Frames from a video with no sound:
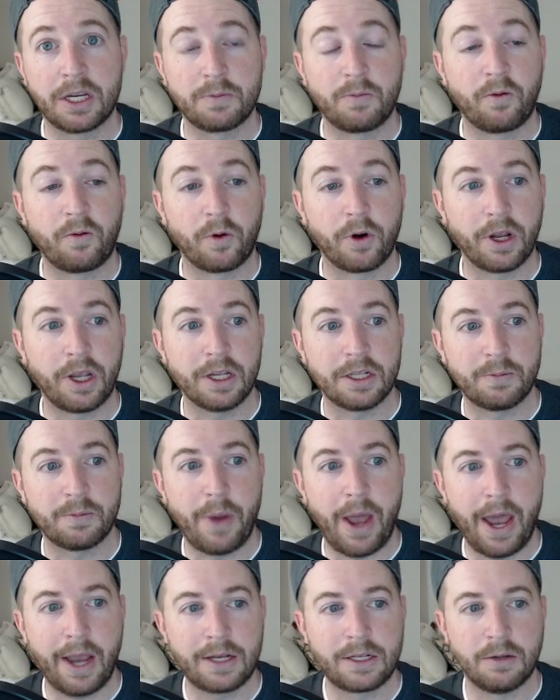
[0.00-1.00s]
before it gets
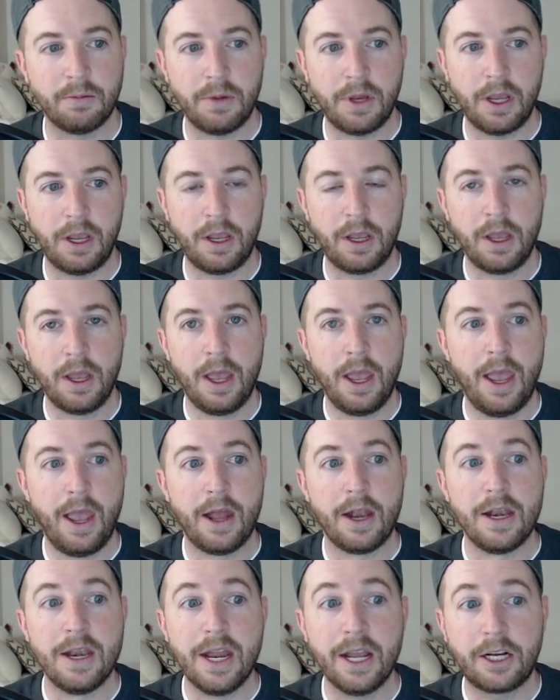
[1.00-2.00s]
back to me.
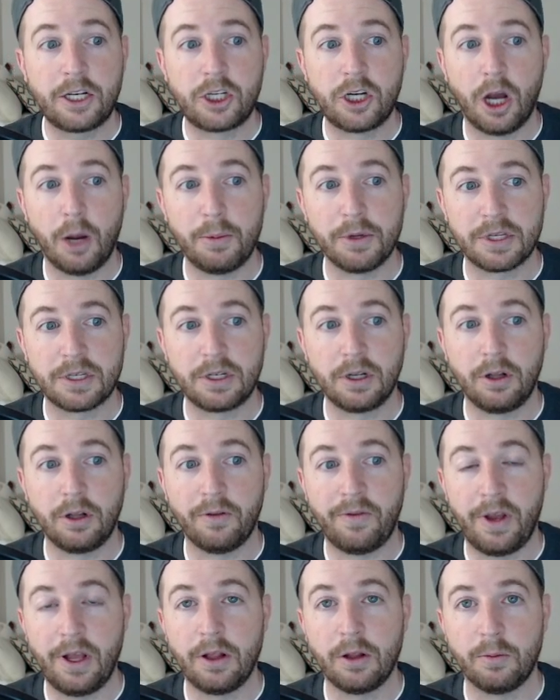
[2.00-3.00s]
Nick Chubb is still
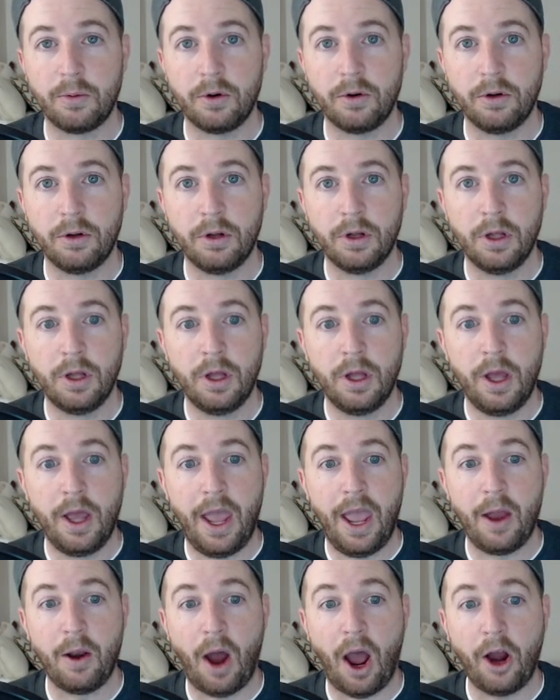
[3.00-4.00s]
available,
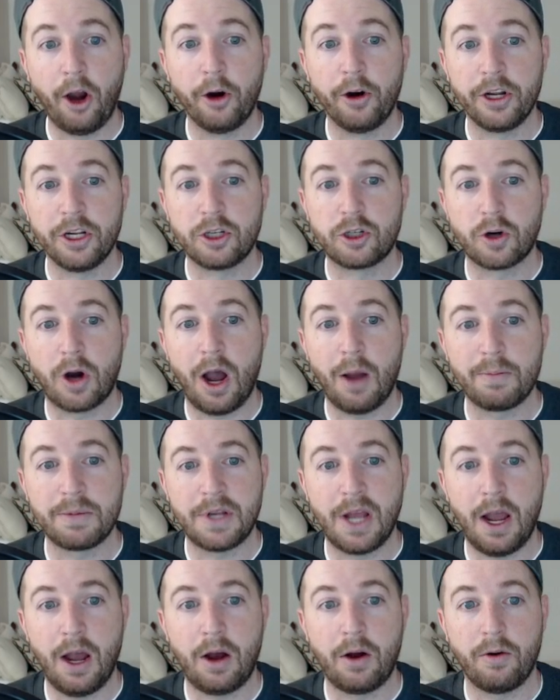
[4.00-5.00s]
and I already dropped
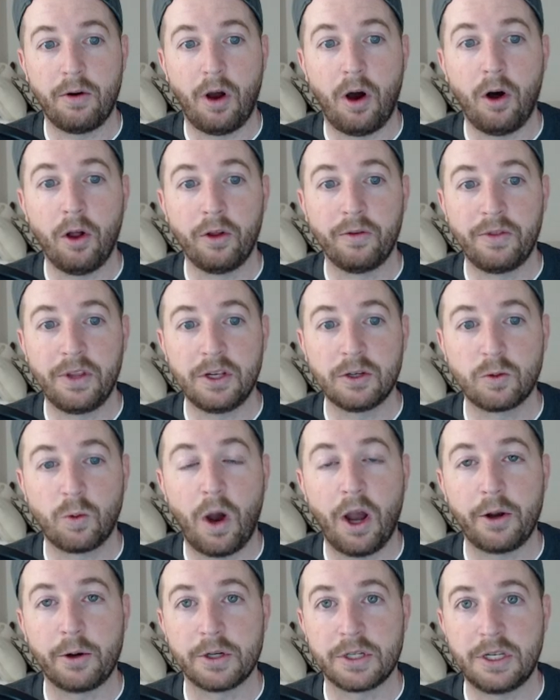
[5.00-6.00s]
down. All of these
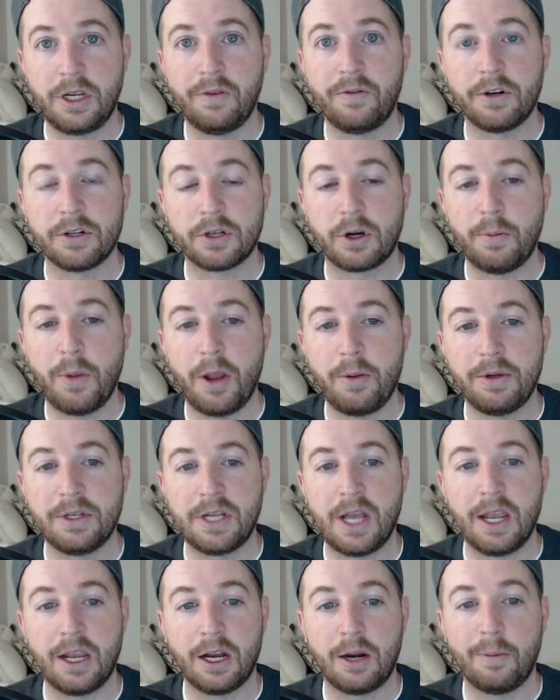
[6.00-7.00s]
wide receivers are maybe
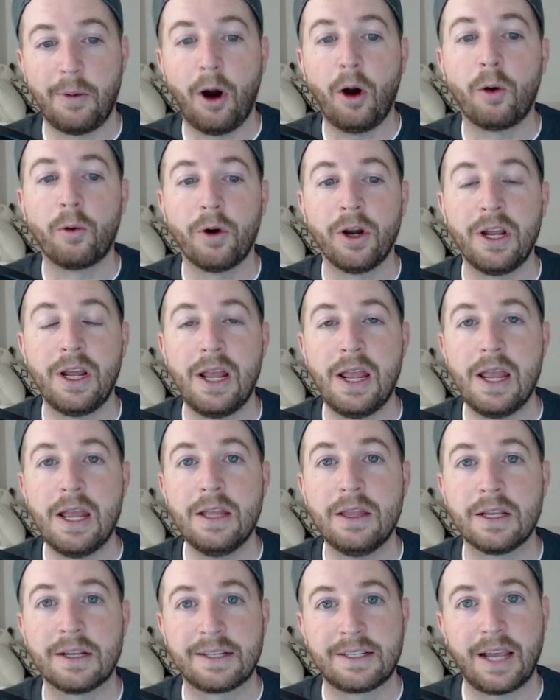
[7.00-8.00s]
taken. I'm already
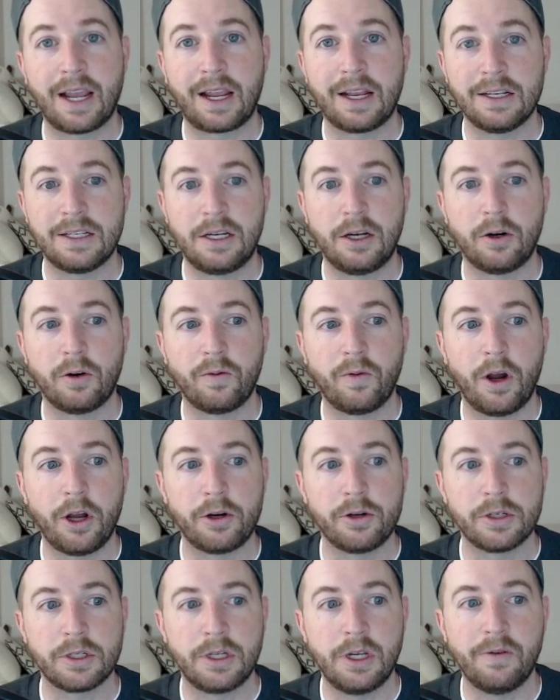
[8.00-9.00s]
in the second tier of wide
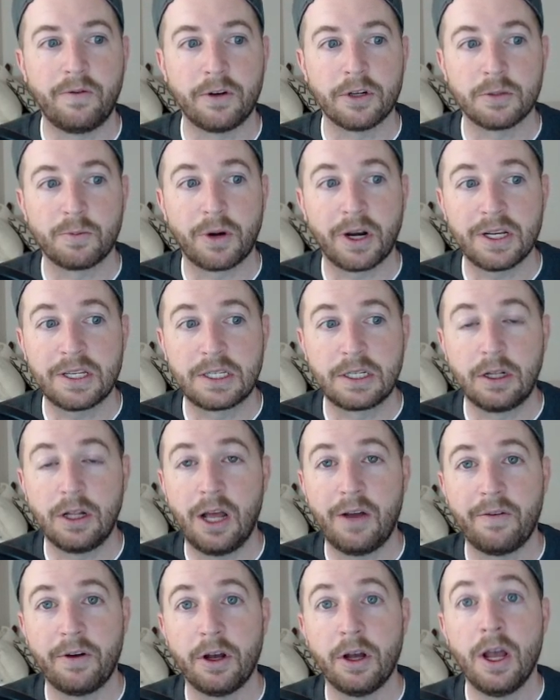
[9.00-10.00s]
receivers, but I still
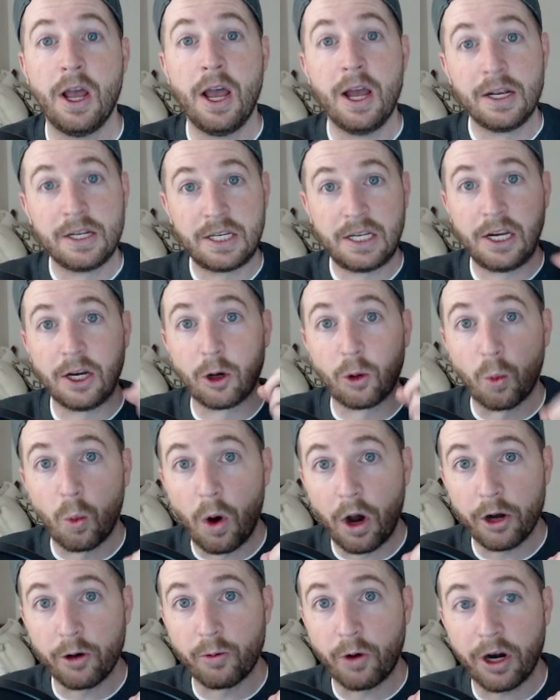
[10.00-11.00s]
have a tier
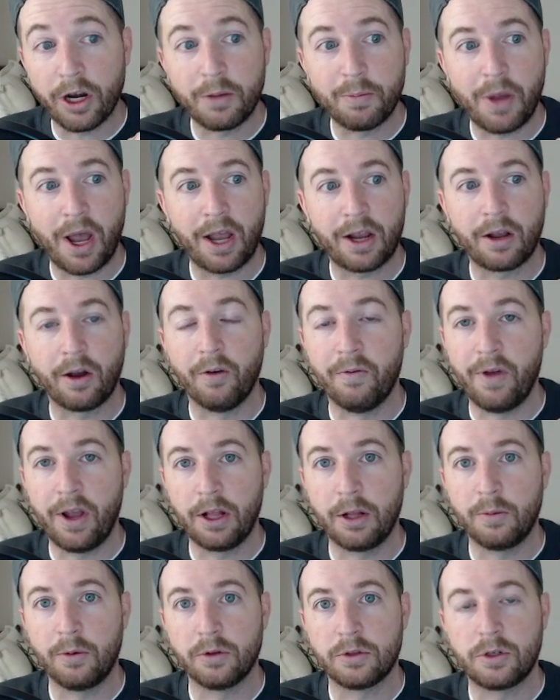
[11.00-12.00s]
1 running back
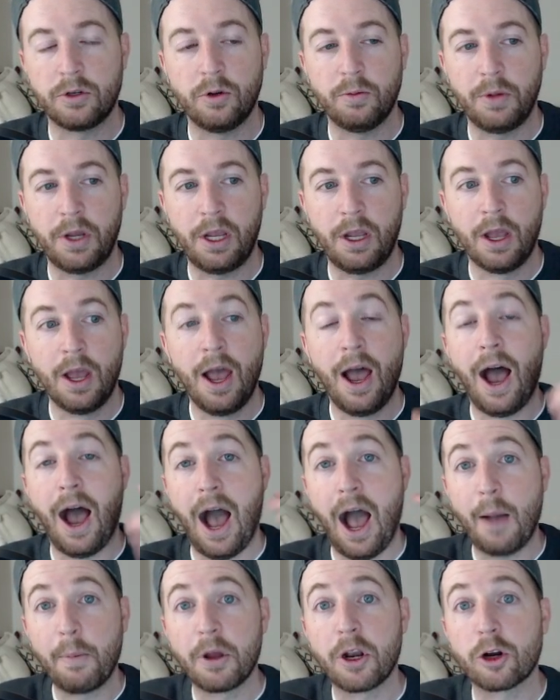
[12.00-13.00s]
available to me.
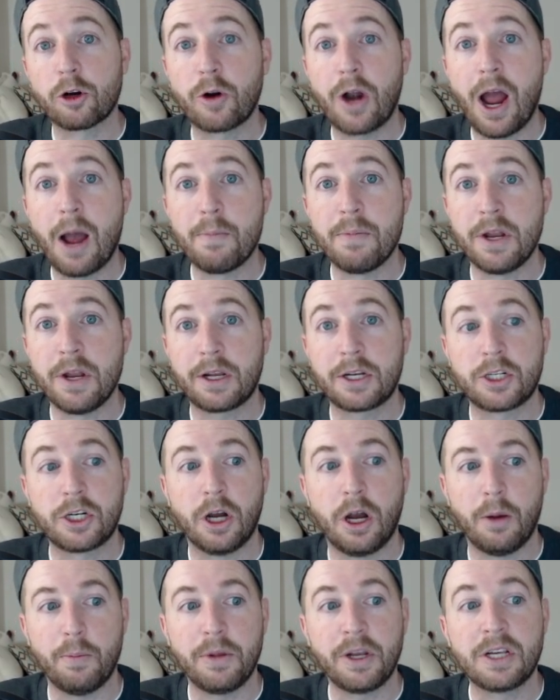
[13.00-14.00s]
I'm going to grab Nick
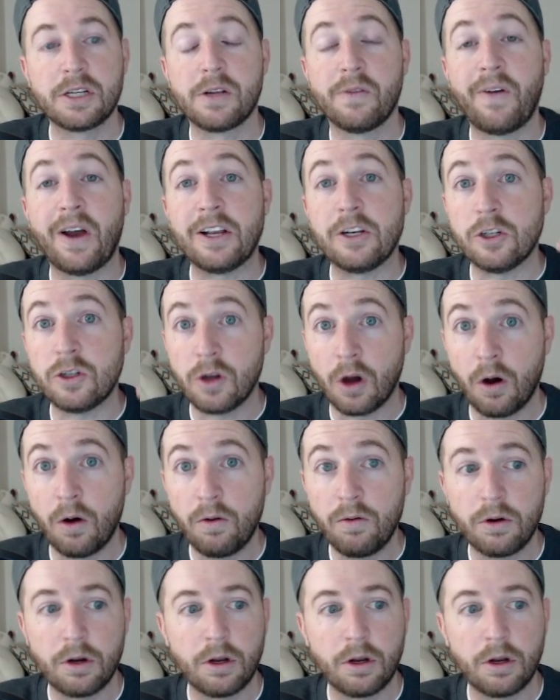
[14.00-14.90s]
Chubb, because if I don't,